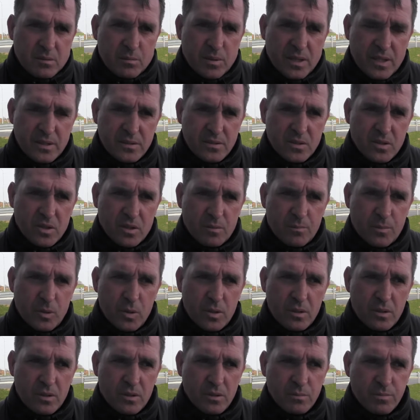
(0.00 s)
Players have got to
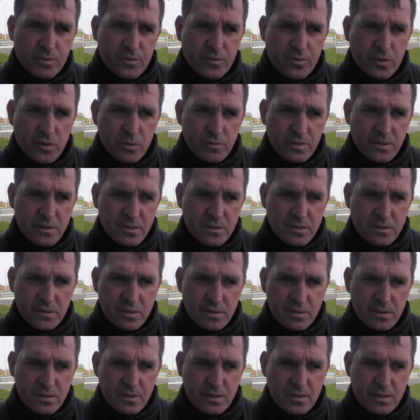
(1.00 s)
put in a good performance
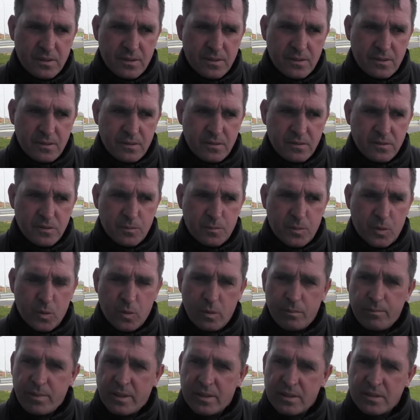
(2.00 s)
and uh,
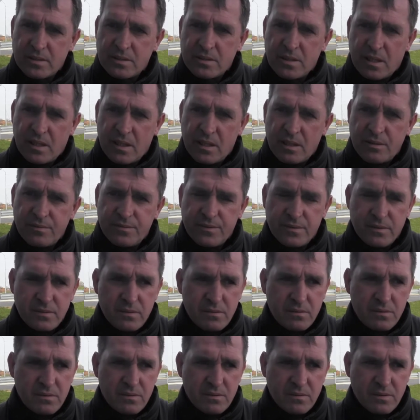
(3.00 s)
supported by the staff
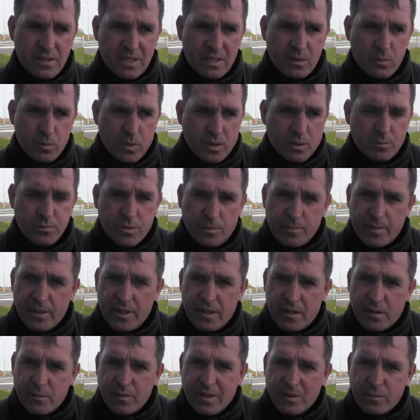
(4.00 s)
and how we
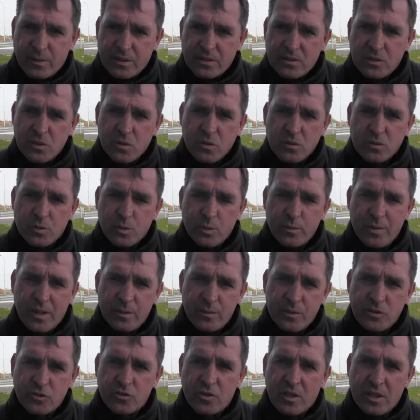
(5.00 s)
prepare them, how we talk to them,
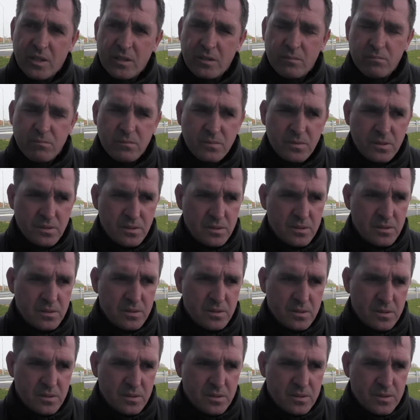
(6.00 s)
how we train them,
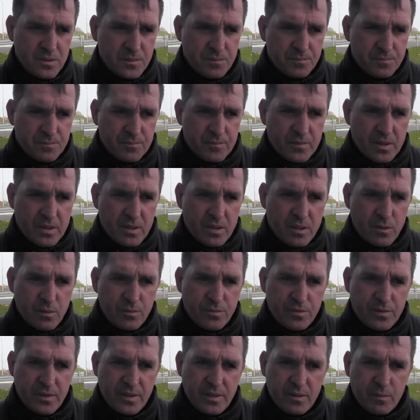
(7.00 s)
and
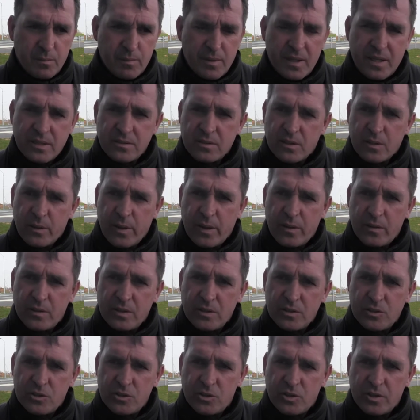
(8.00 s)
hopefully the players will go out
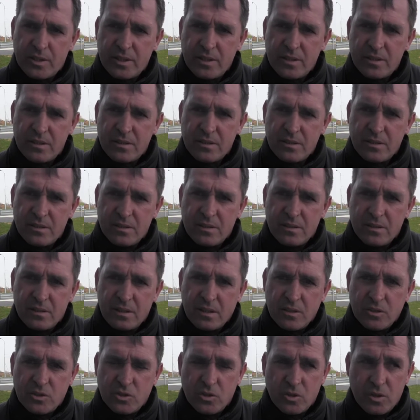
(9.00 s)
and enjoy
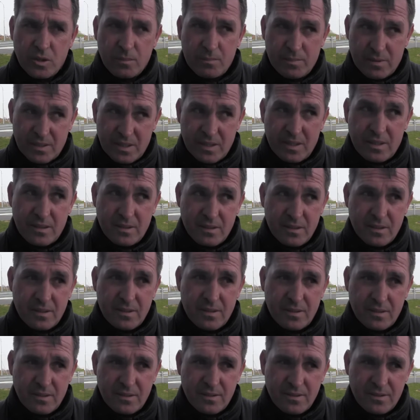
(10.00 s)
mm-hmm. enjoy playing. Uh, I
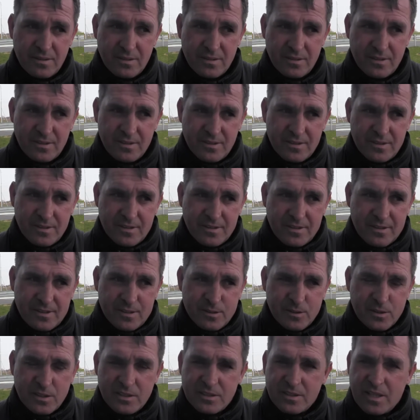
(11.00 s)

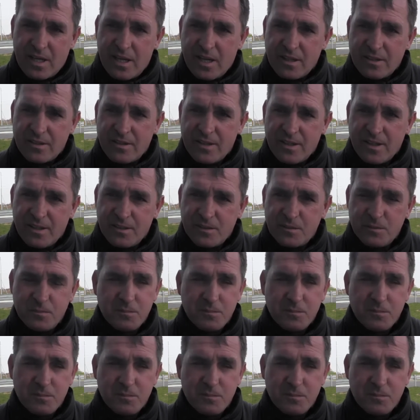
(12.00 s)
was going to say Underhill.